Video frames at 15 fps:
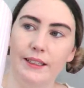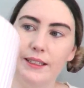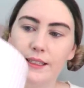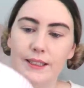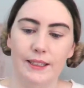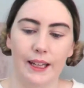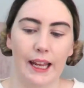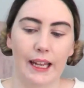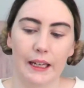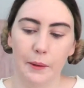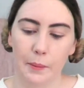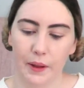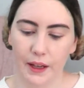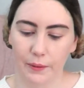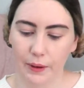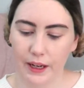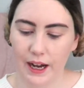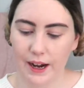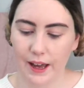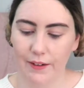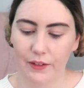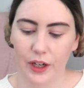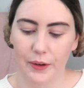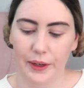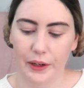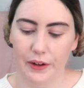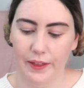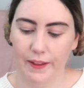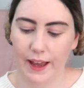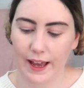scheme that we kind of have going
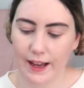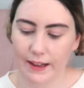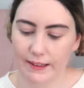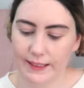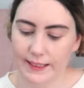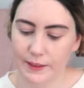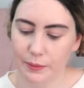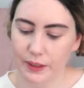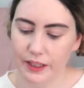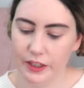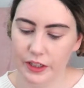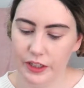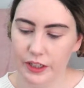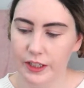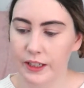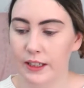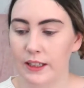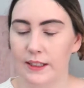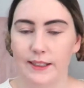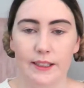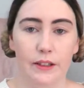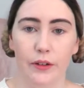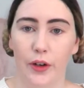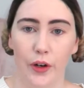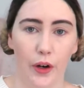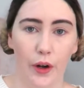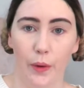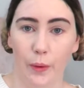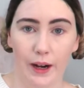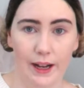on in the house, which still don't
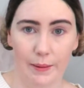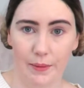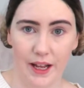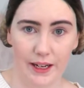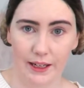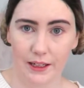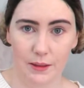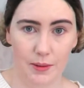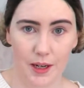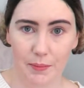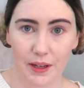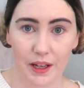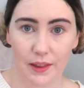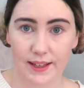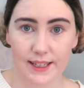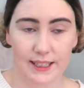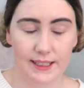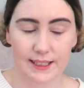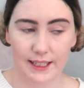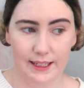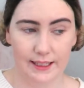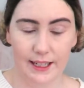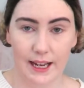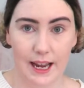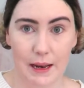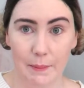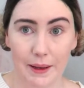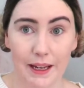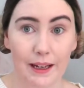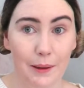know why I'm liking to buy pink things, seeing as I
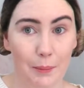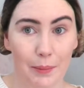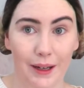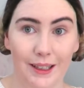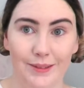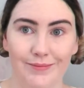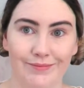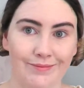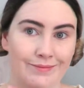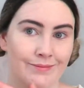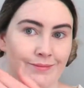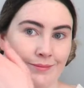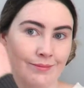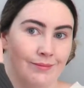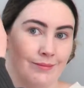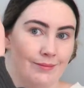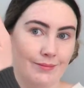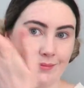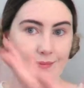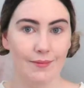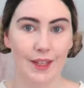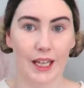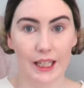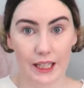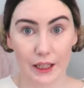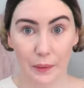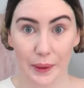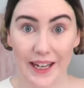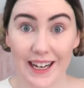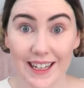hate pink, but
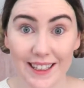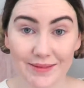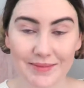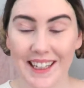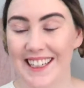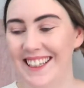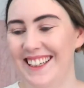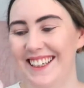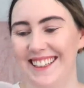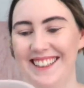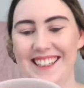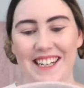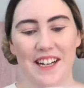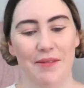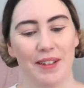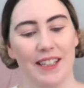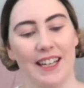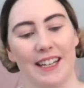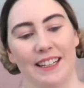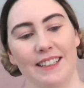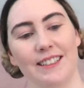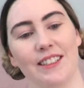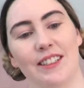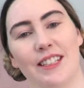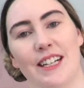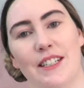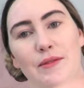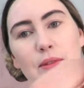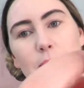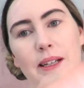here we are. But yeah, it's got
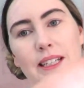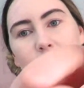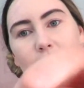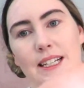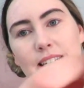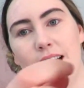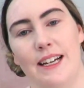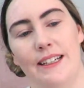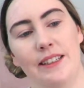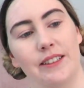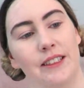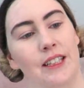nice ribbing detail.